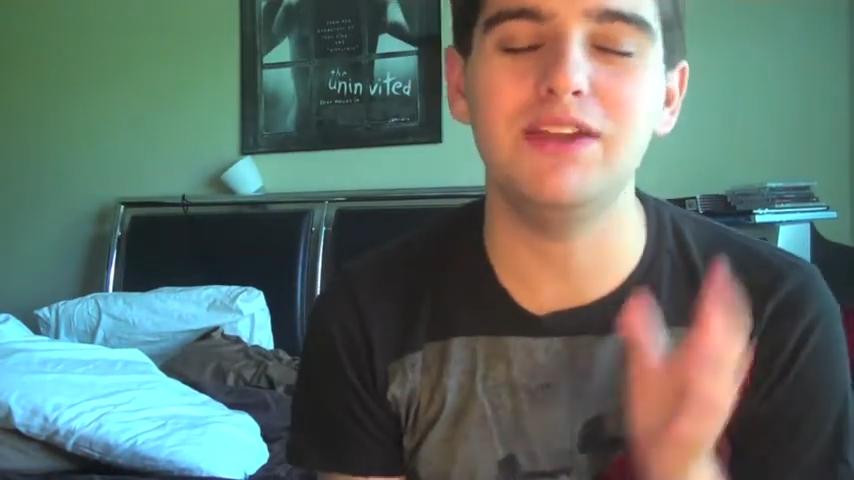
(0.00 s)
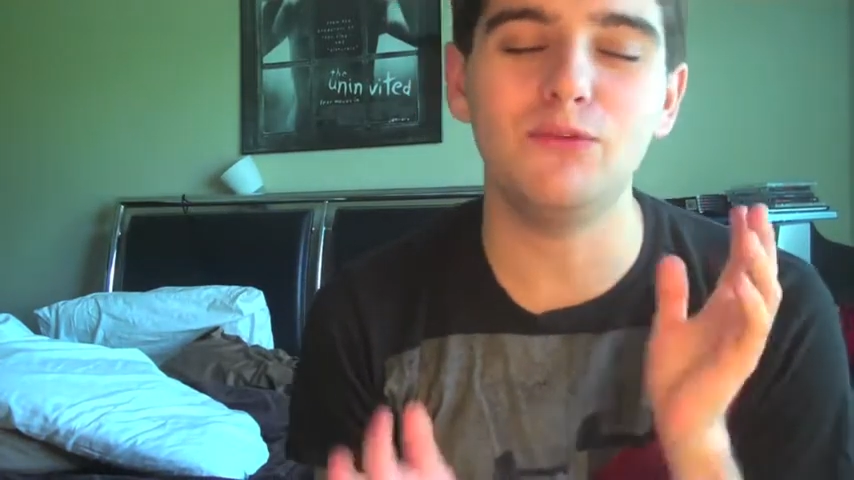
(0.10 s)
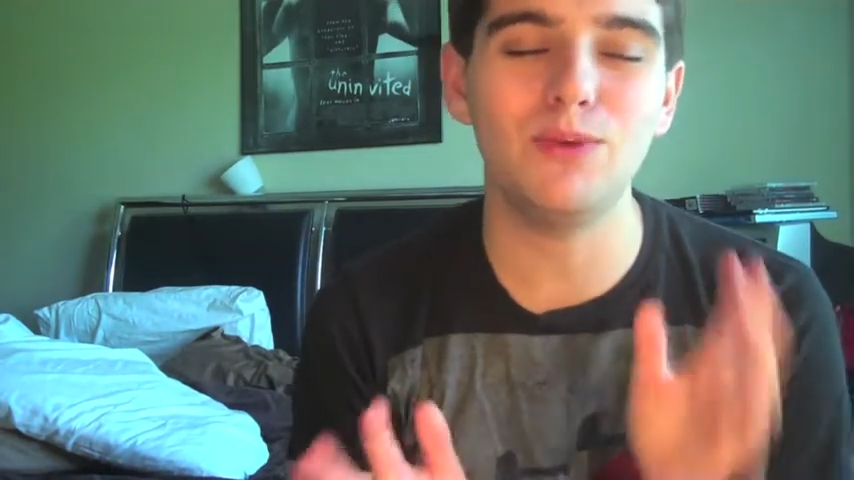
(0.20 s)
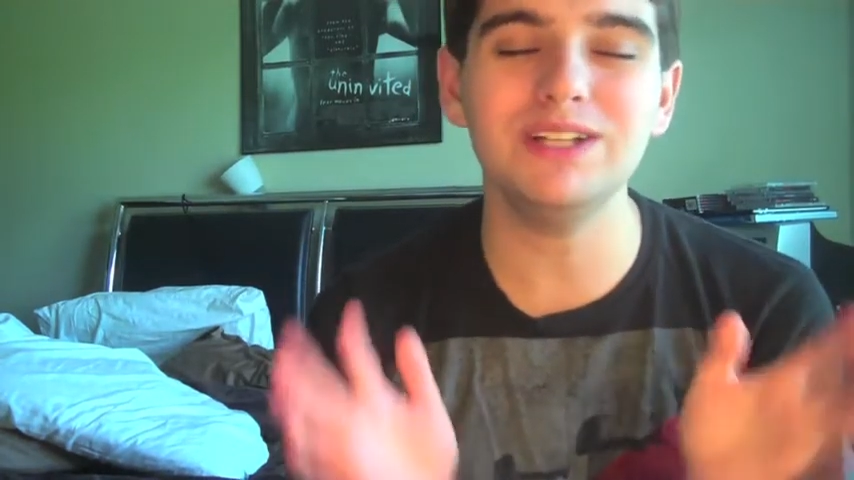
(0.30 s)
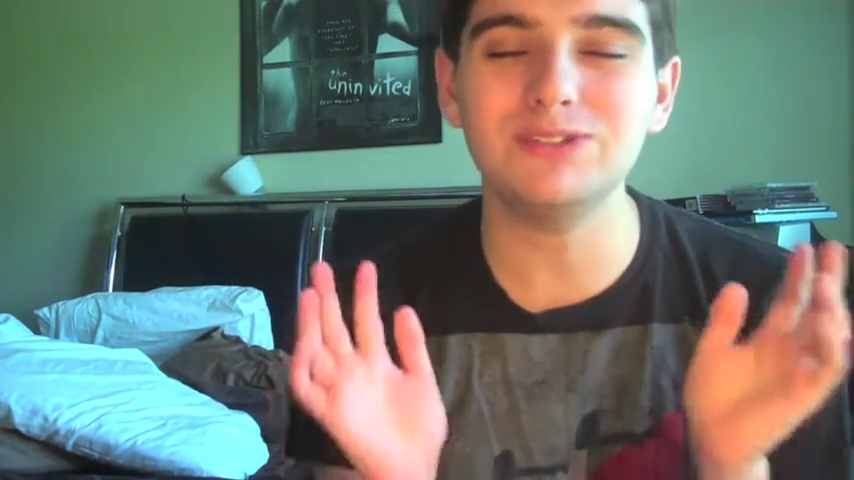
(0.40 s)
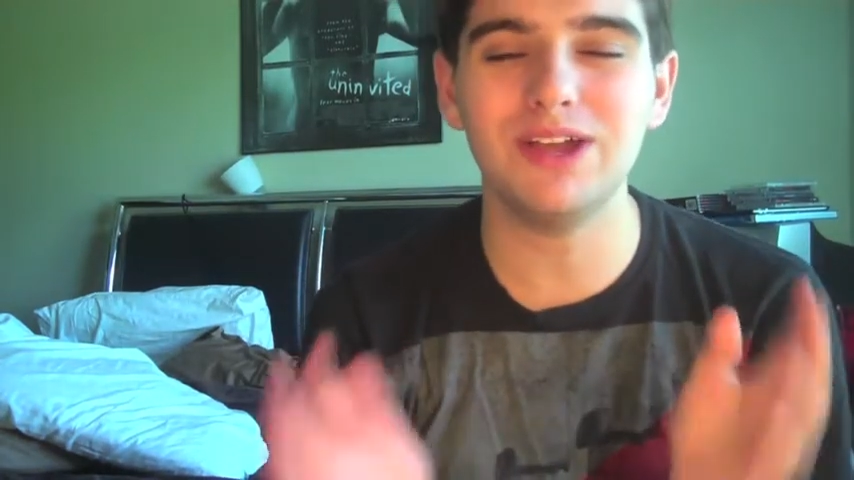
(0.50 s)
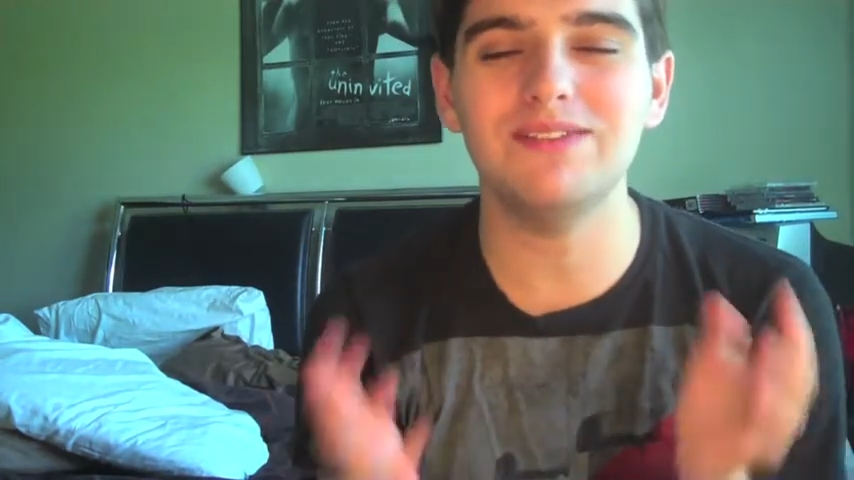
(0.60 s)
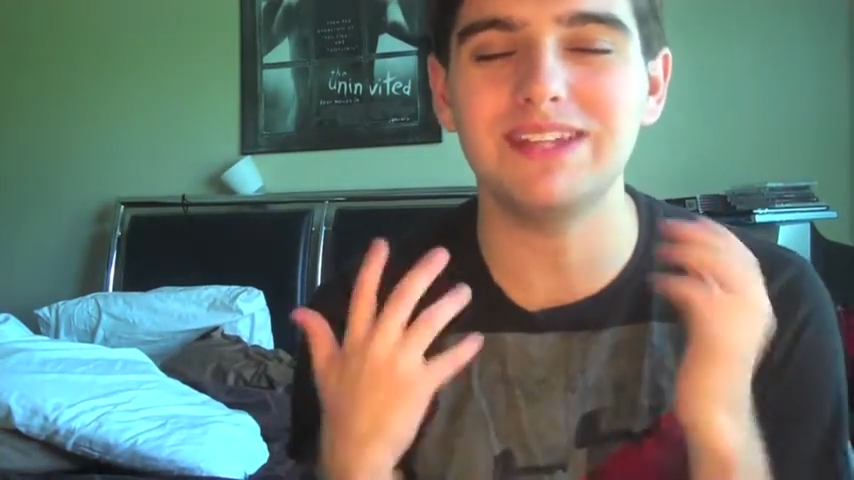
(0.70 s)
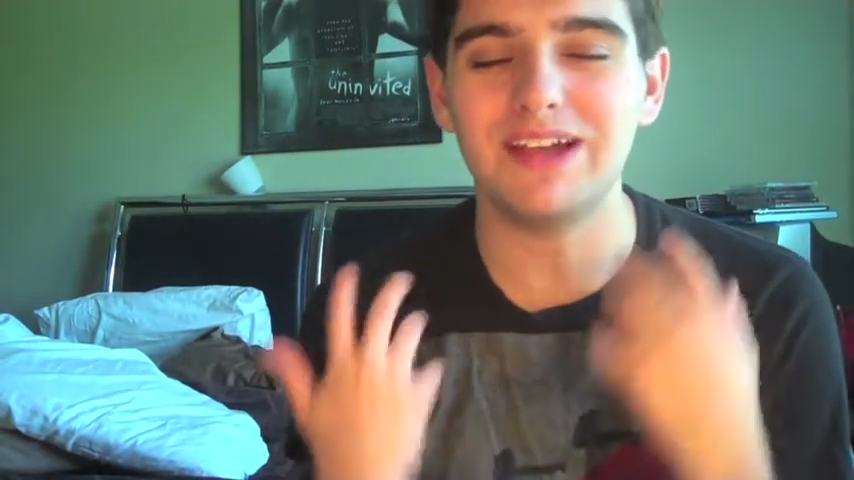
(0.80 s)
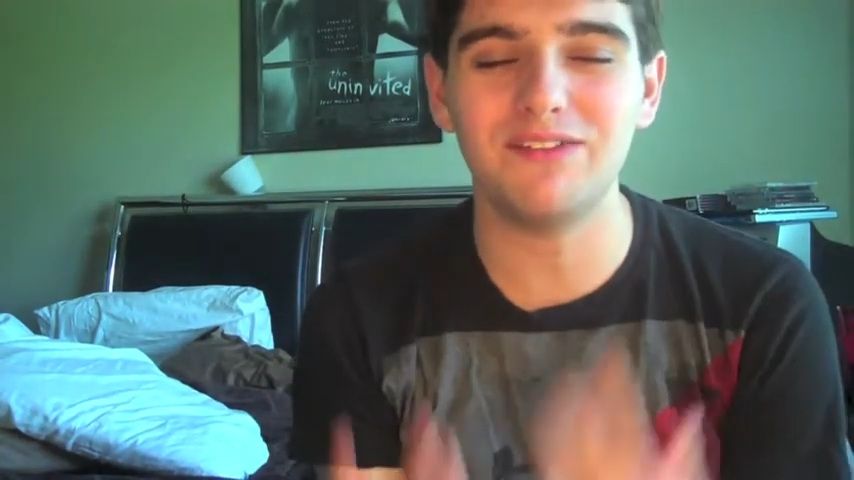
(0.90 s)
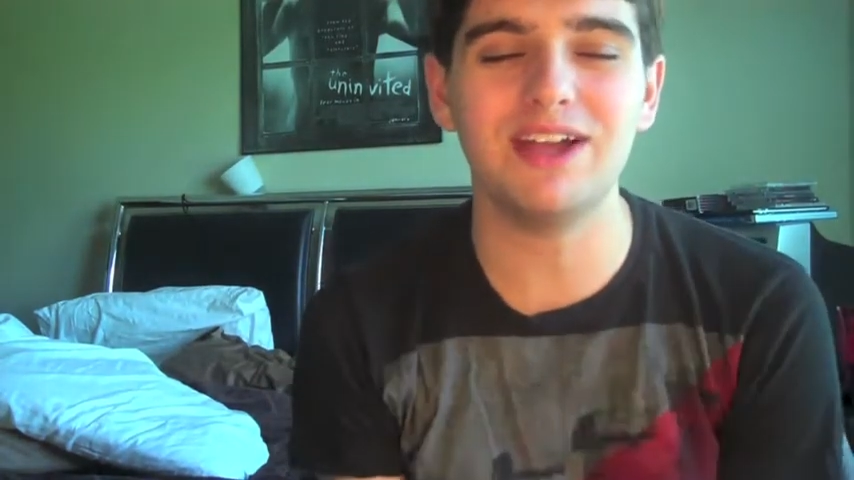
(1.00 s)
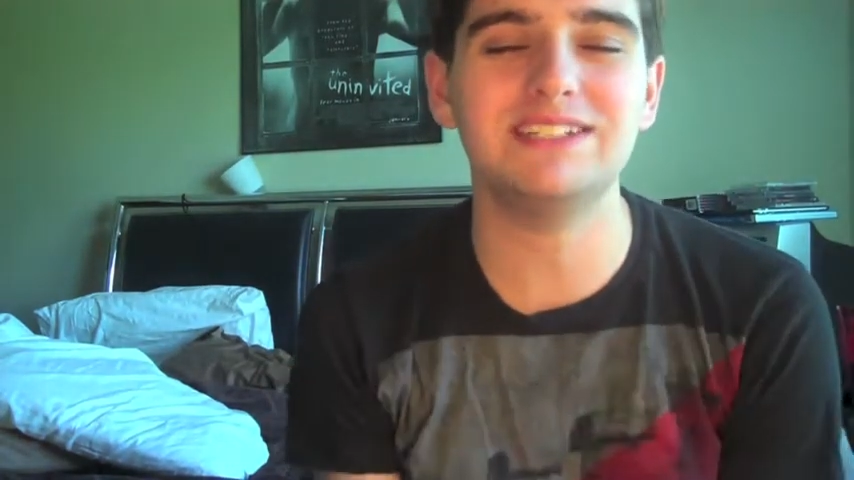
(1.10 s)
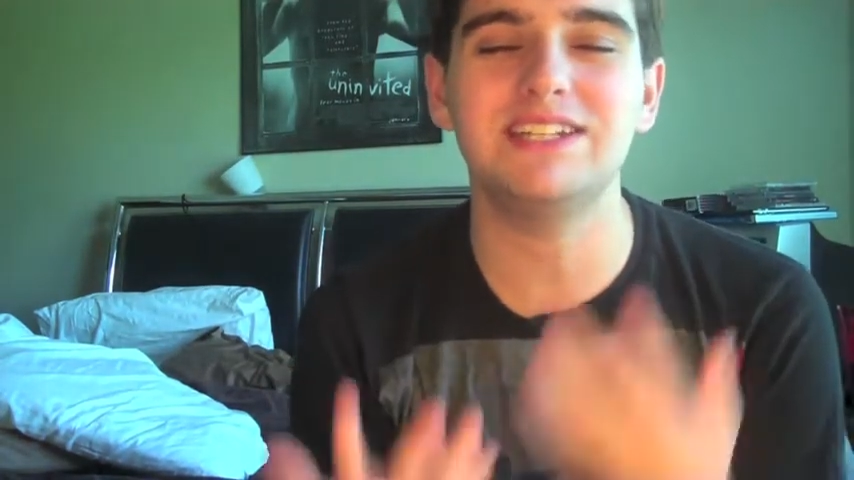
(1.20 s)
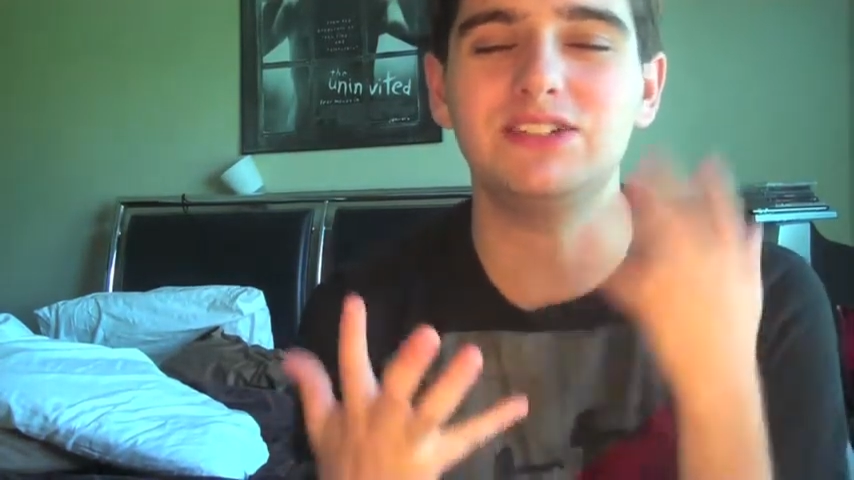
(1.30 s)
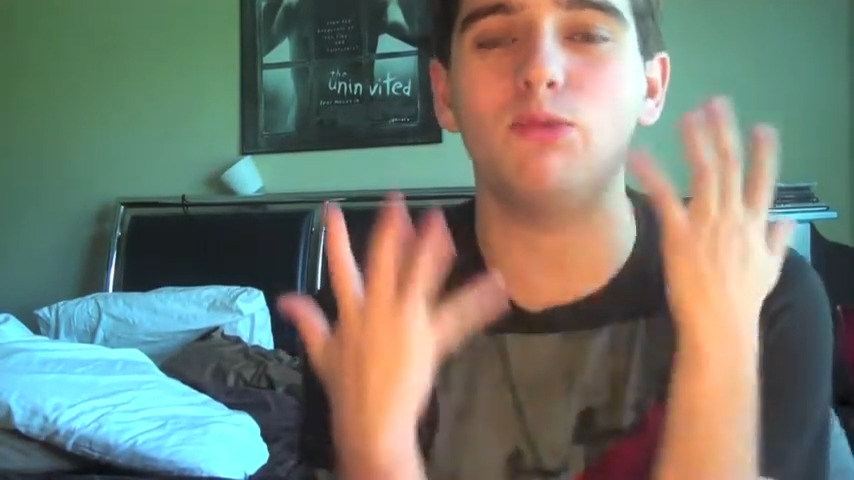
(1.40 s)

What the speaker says: If Wes Craven directs this,